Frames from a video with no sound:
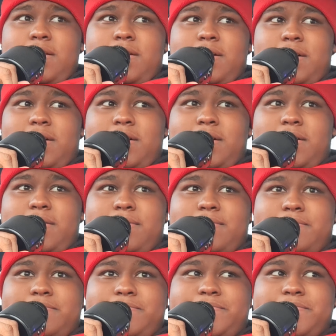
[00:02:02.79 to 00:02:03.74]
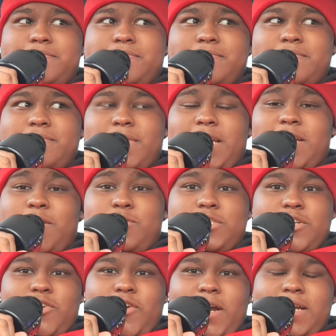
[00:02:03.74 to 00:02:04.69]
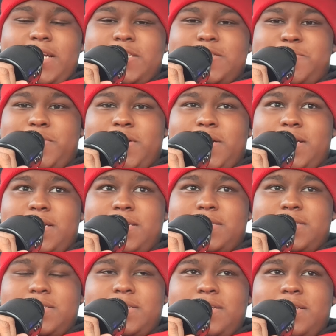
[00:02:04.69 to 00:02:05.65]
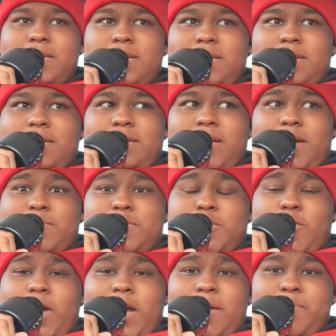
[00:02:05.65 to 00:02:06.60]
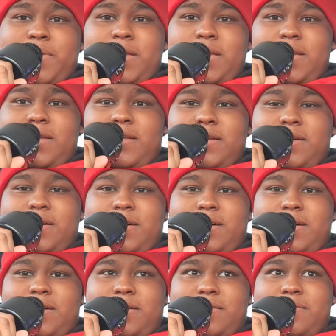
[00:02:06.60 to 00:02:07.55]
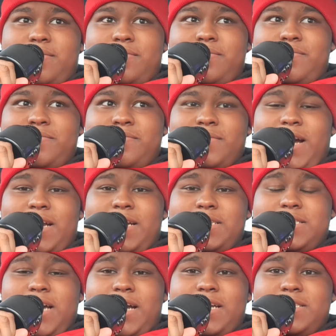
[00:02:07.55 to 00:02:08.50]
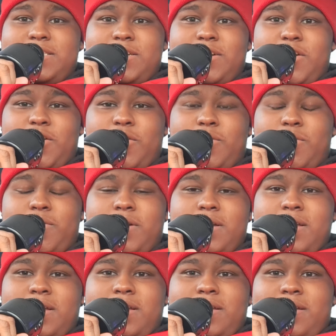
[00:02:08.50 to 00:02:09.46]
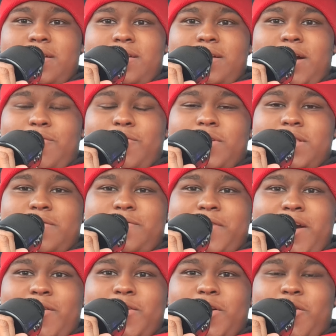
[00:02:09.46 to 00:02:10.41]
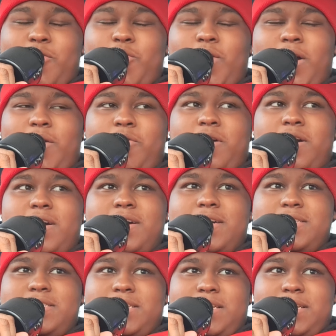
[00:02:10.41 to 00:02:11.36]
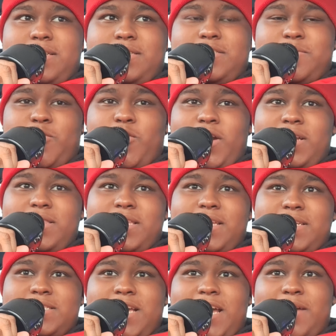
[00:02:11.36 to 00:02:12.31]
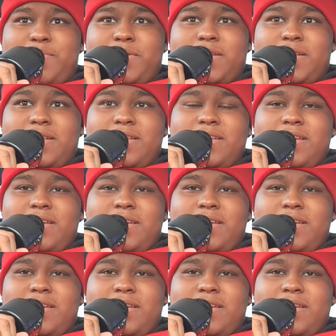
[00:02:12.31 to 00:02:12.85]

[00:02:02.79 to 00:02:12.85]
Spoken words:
And it was a great experience. I'm so happy I decided to go. I really found out who I was and some great things happened.